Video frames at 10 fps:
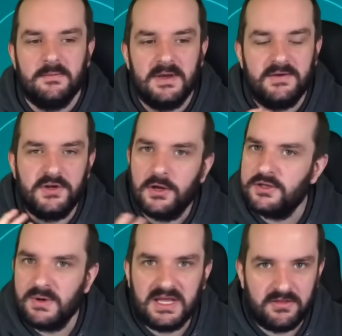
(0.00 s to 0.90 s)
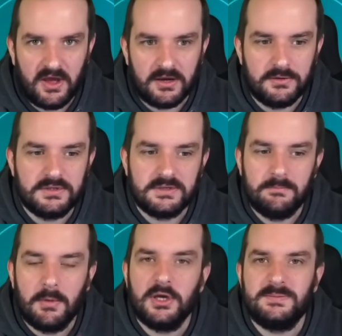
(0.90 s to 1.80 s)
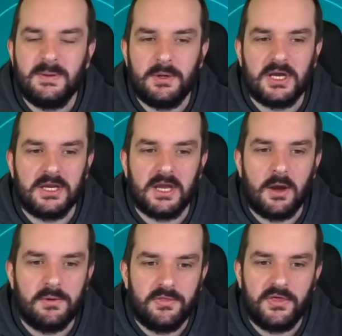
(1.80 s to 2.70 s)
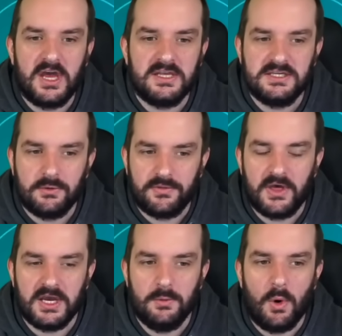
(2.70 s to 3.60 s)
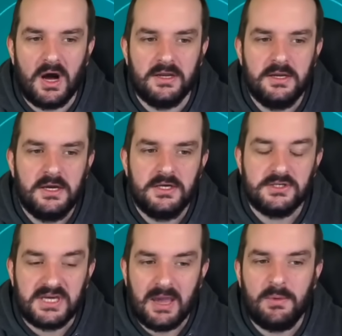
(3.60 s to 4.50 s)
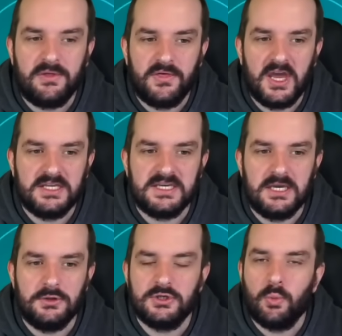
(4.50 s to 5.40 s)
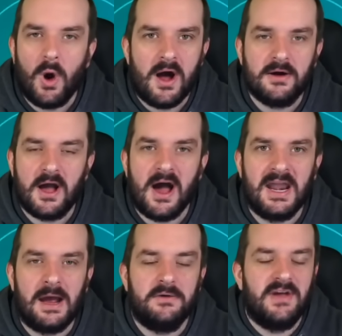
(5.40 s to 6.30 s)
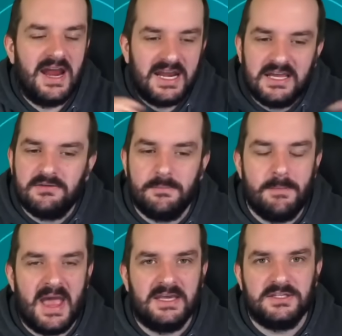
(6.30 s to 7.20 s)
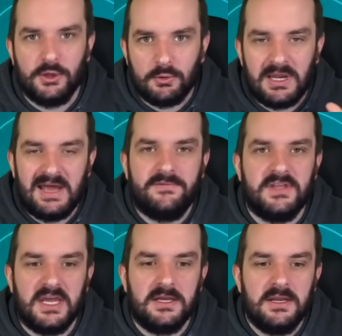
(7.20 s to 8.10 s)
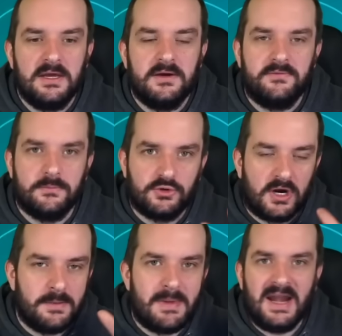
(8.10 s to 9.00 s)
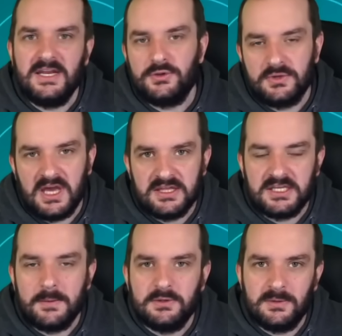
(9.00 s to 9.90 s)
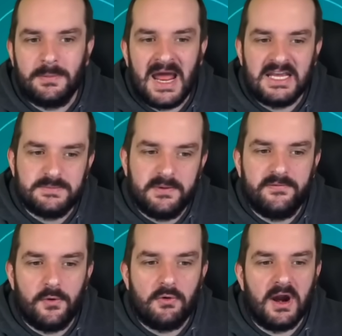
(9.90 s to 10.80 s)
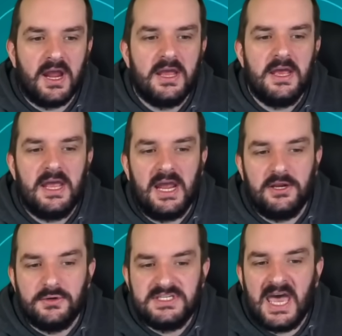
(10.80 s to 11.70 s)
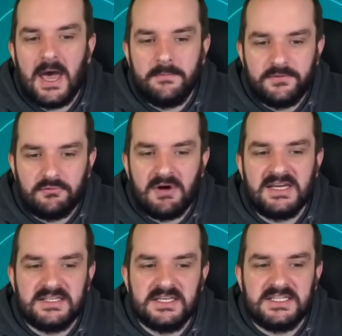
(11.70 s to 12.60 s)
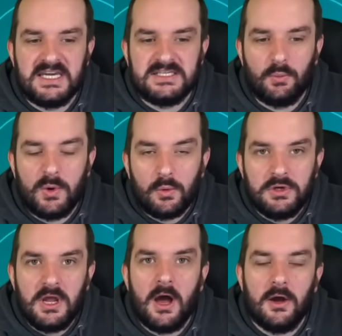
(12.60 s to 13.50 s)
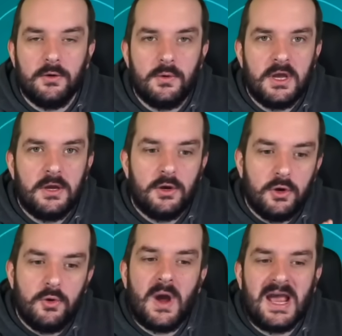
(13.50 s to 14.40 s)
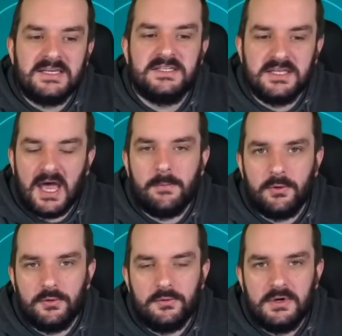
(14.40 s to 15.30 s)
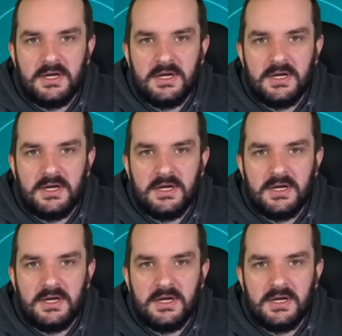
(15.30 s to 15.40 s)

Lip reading: if you don't do any of those, most people are going to go in 30 or 31. So game week 30, you just wildcard out of any of the mess that you're left in from trying to manage all the other doubles and blanks before it, and you set up for the rest of the season. We will know who has to double